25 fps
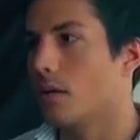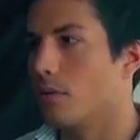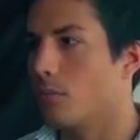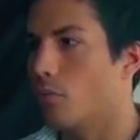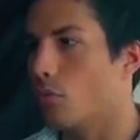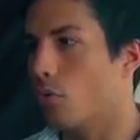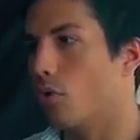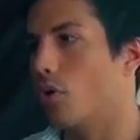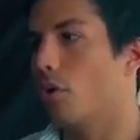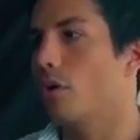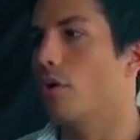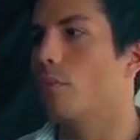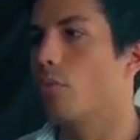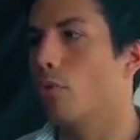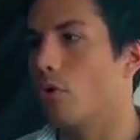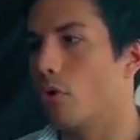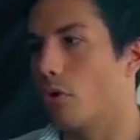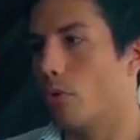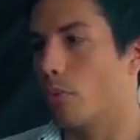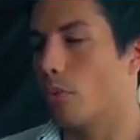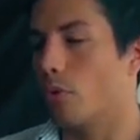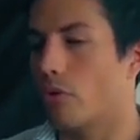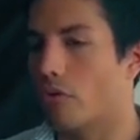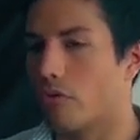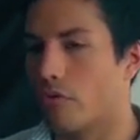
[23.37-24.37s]
more and more
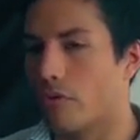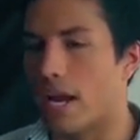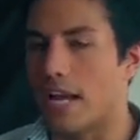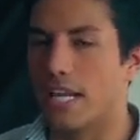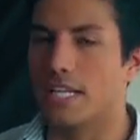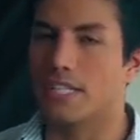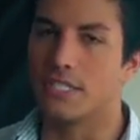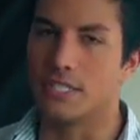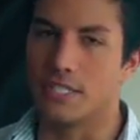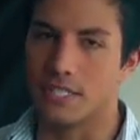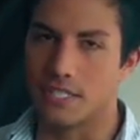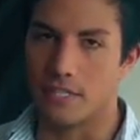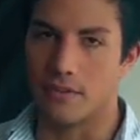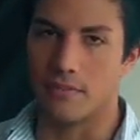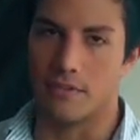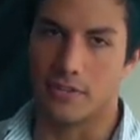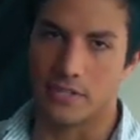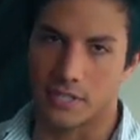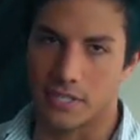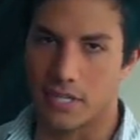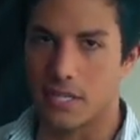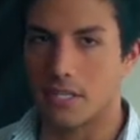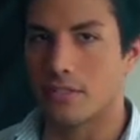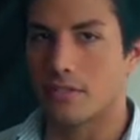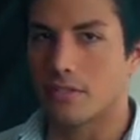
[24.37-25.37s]
and more rice and stuff
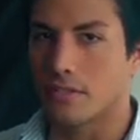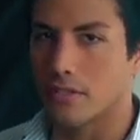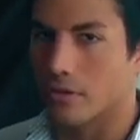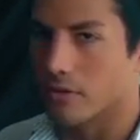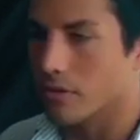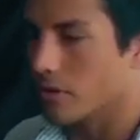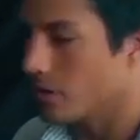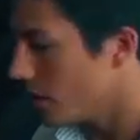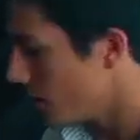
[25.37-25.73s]
like that, so.